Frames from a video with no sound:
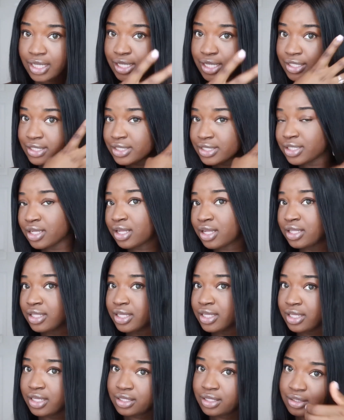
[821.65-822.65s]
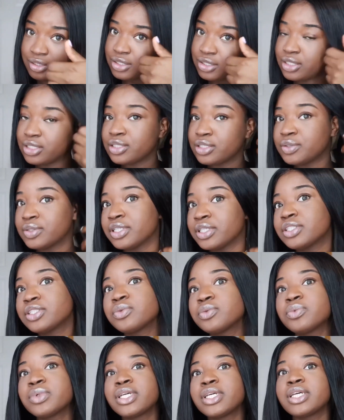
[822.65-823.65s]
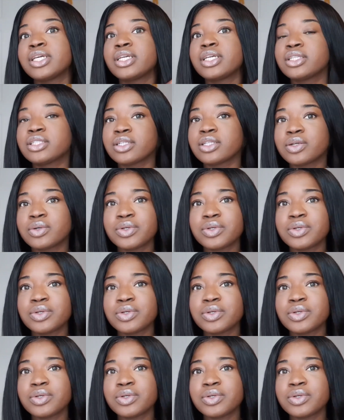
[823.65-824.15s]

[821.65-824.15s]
installing glueless wigs,